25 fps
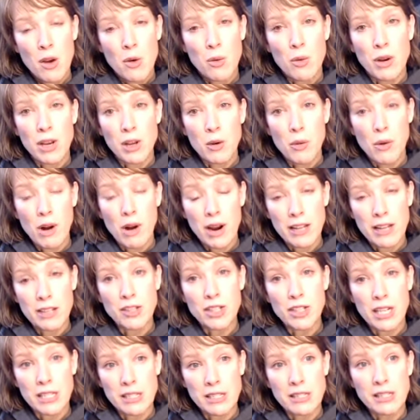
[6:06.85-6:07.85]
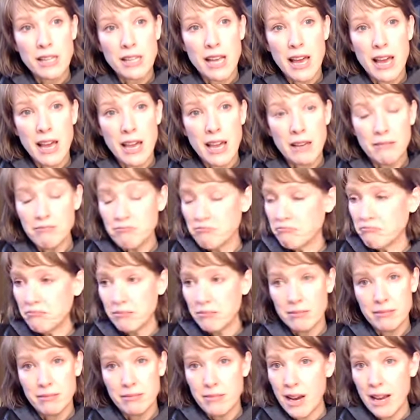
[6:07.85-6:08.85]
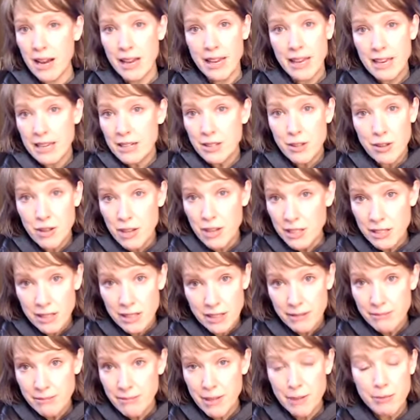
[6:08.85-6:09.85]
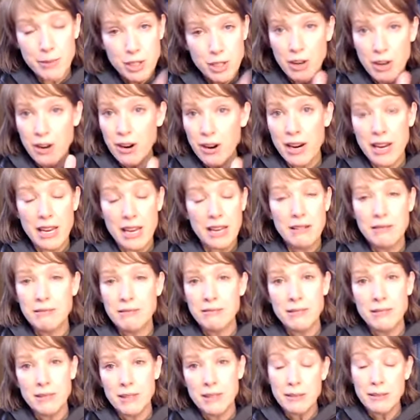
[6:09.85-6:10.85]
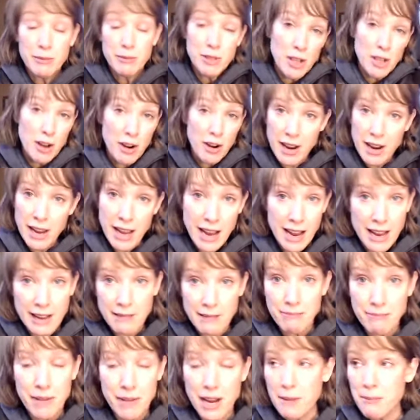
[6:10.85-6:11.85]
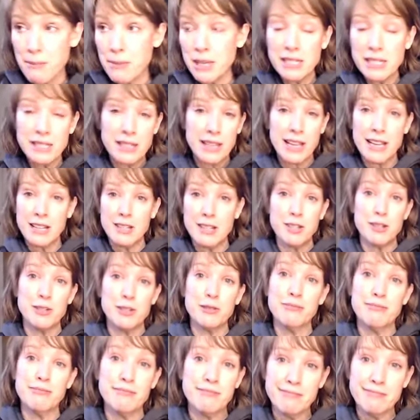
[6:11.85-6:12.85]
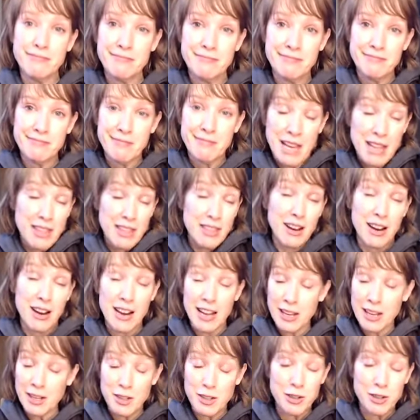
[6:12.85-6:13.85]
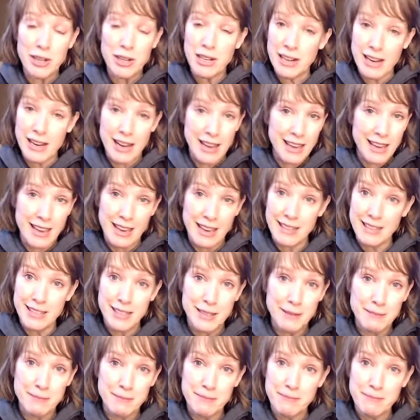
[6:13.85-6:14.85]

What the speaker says: When you want to just say, I can't do this. I'm sorry. I'm sorry. I misled you. I thought I could do it and I can't.